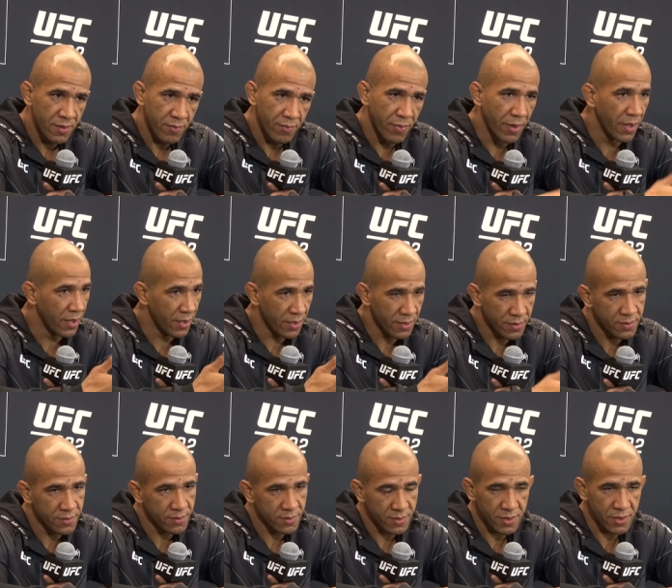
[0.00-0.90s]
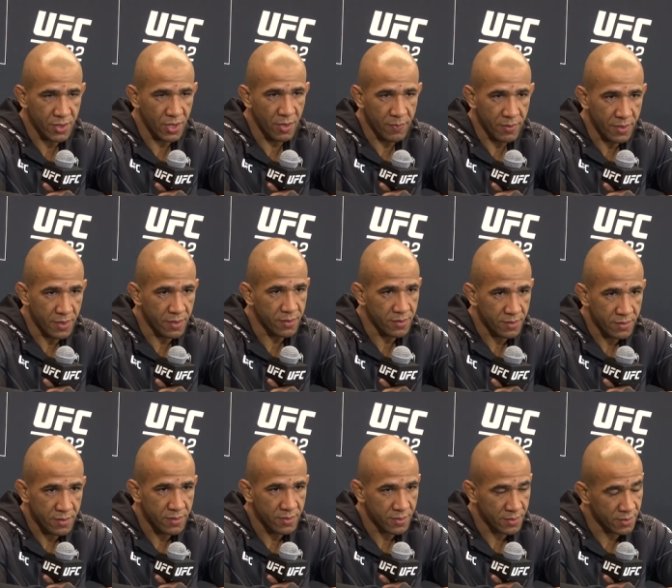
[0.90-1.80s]
but it's going
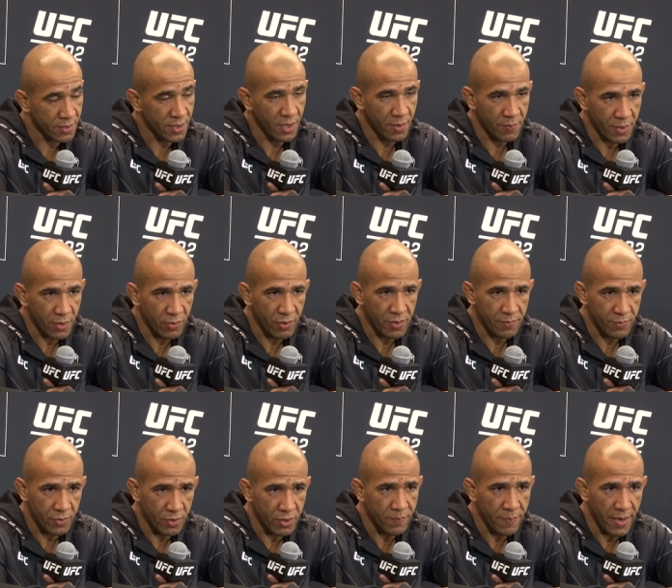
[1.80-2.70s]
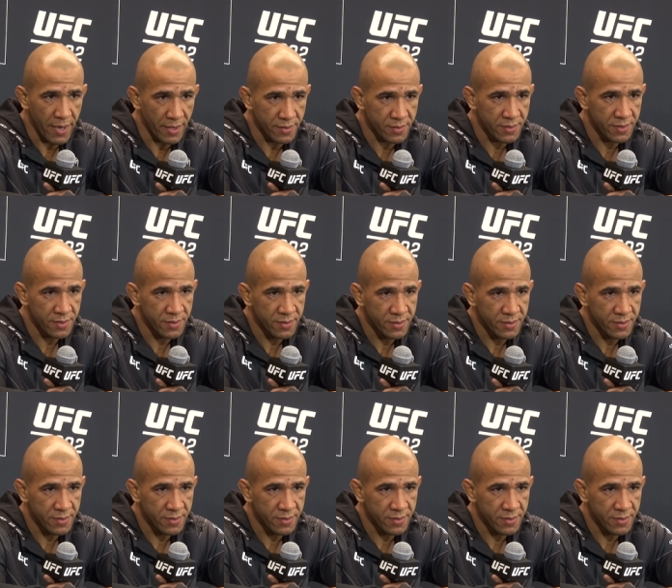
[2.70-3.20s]
to be a good match.